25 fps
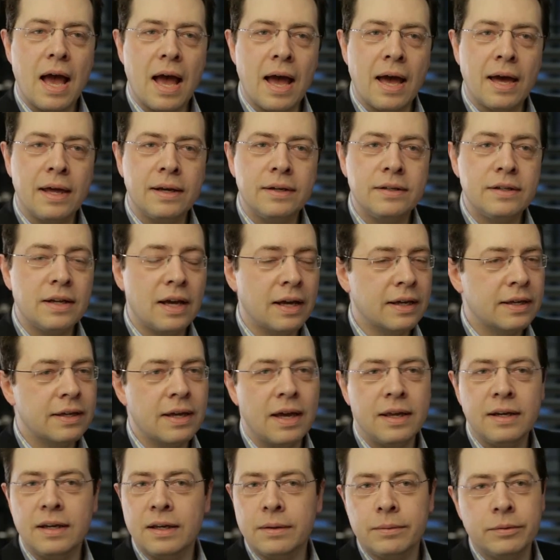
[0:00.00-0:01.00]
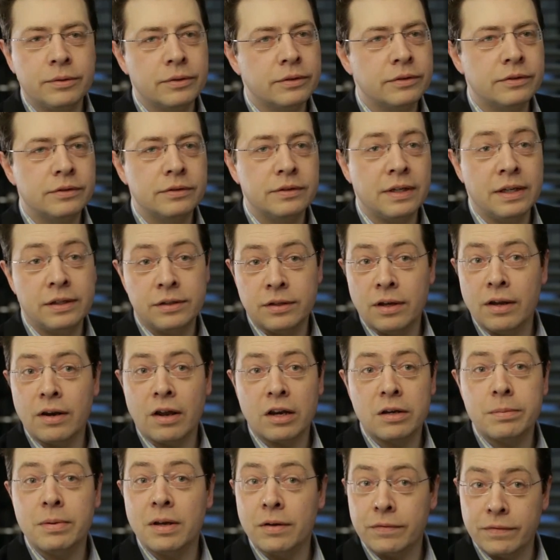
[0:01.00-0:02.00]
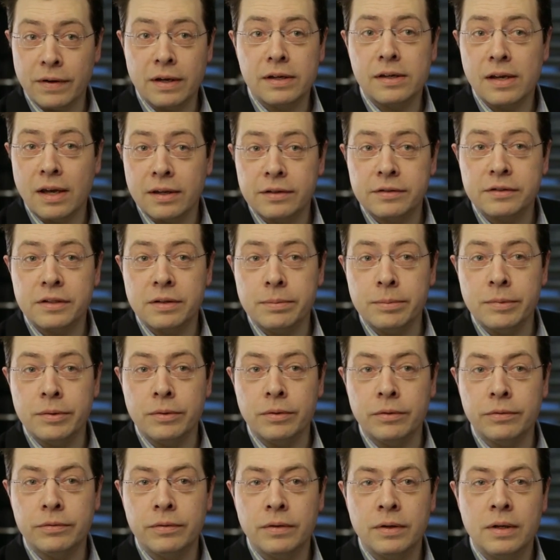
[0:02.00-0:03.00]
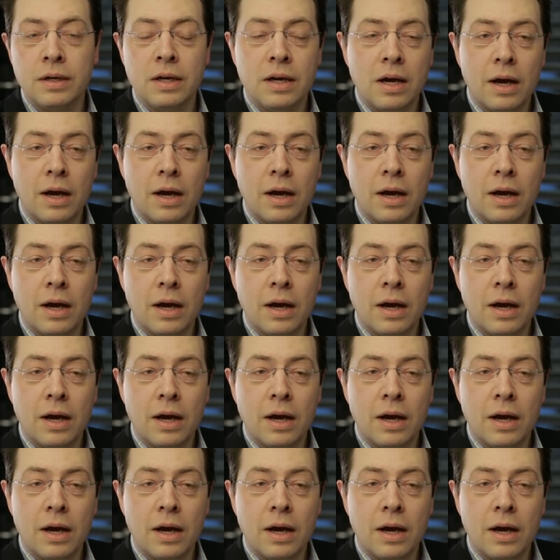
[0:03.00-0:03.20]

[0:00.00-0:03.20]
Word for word: and again it was it turned out to be a fantastic move.